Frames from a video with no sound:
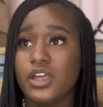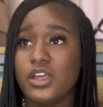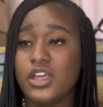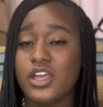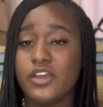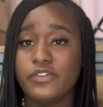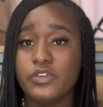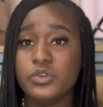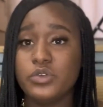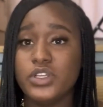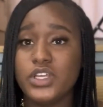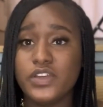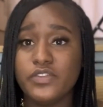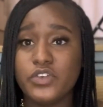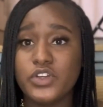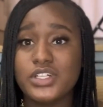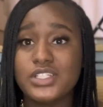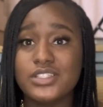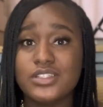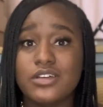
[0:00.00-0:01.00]
If you leave
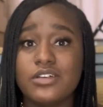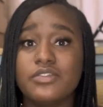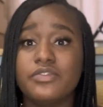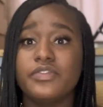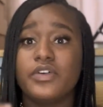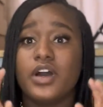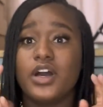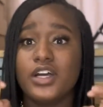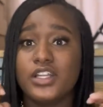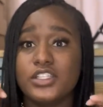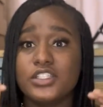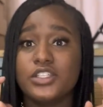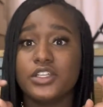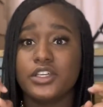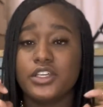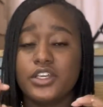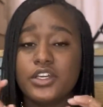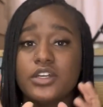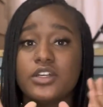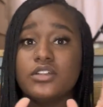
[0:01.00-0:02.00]
your stuff
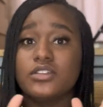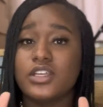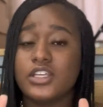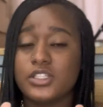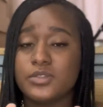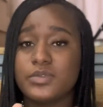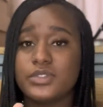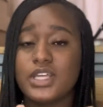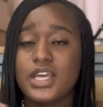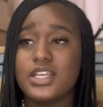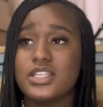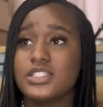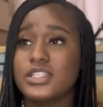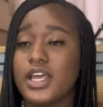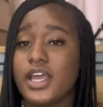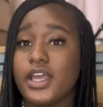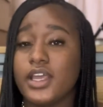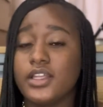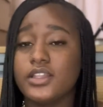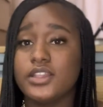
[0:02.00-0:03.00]
unsecured, that's what they
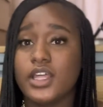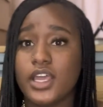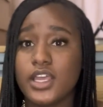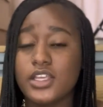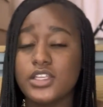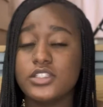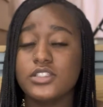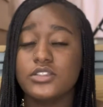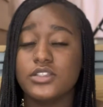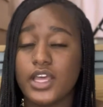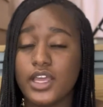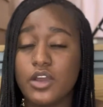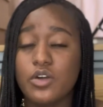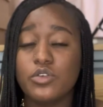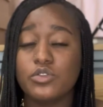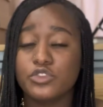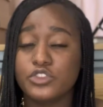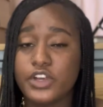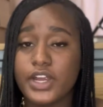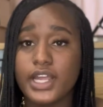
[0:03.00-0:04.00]
say. They
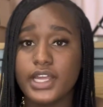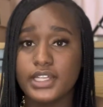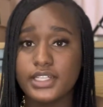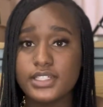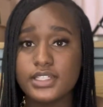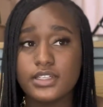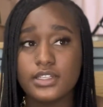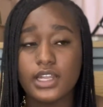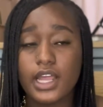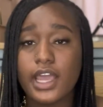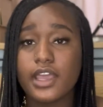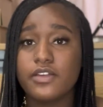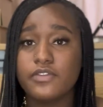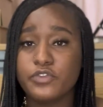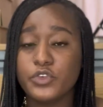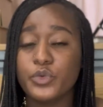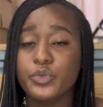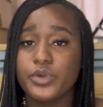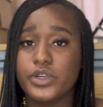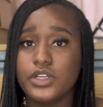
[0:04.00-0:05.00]
going to trash it, like
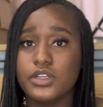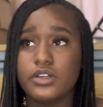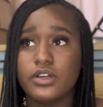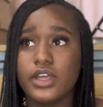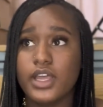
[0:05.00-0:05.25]
for real.